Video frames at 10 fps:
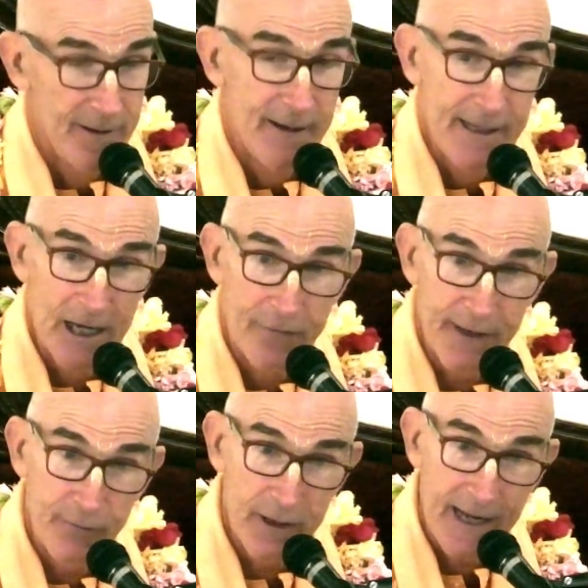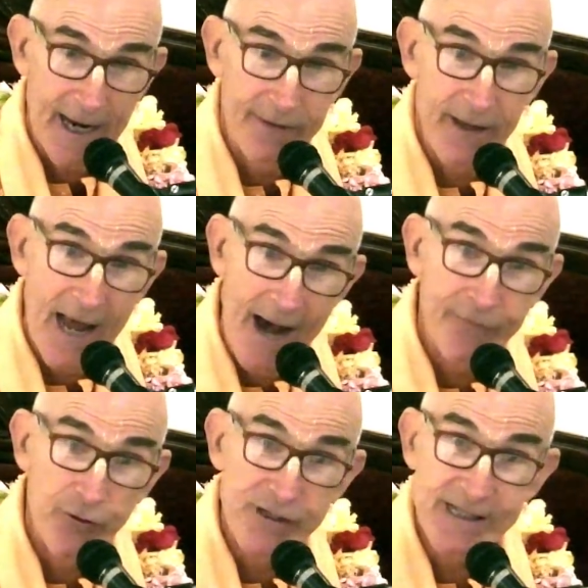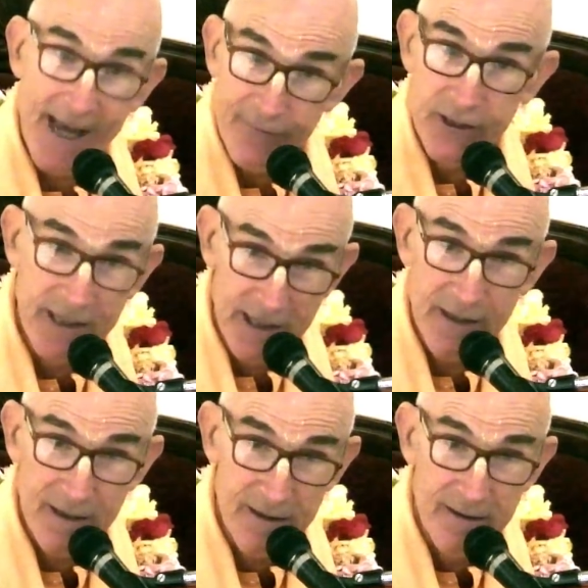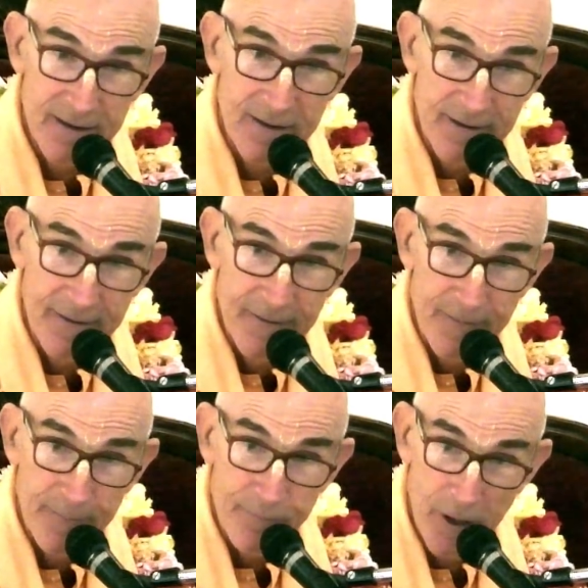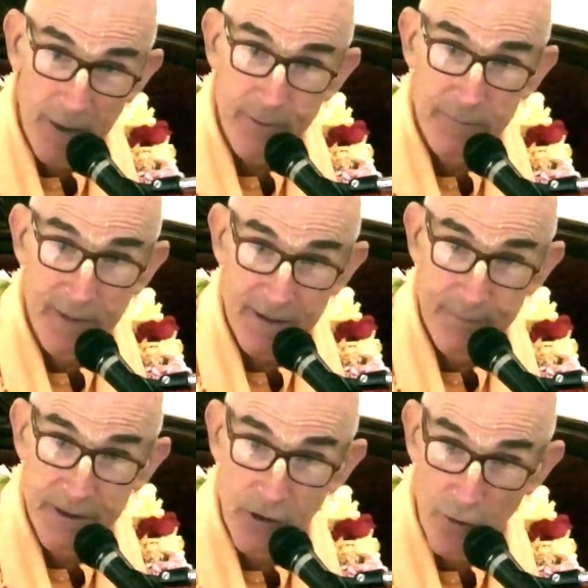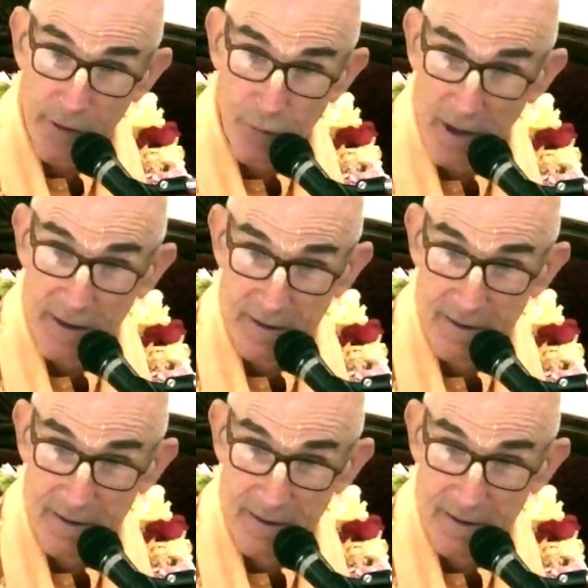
Now, if they would have had after 70, Prabhupada may have been the only one.